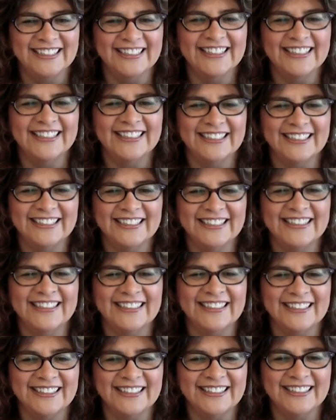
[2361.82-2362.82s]

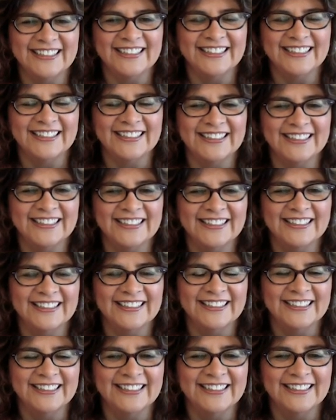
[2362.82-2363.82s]

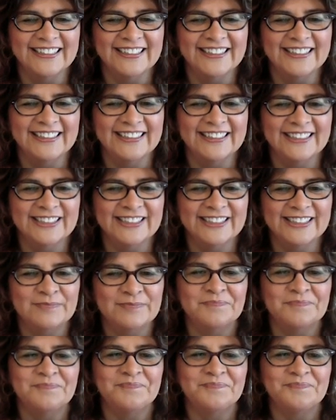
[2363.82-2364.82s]

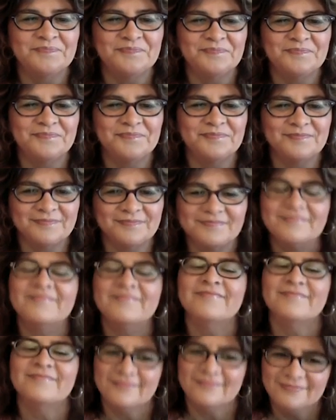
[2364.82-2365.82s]

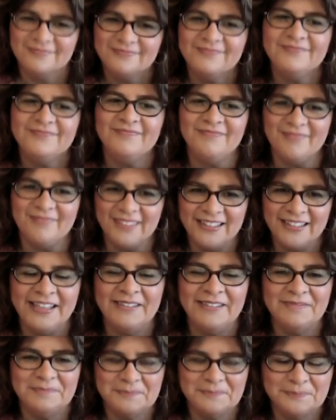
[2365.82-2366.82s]

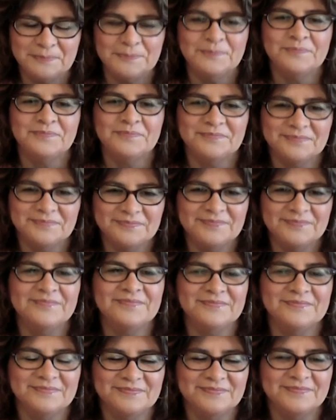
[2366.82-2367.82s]

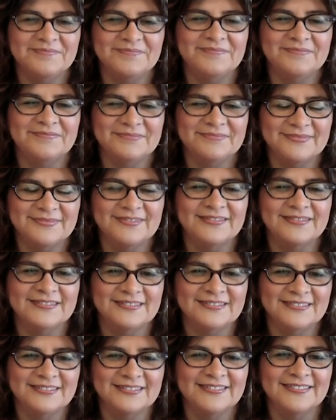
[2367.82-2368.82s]

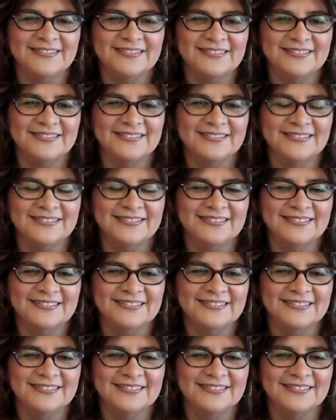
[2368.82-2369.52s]
(not speaking)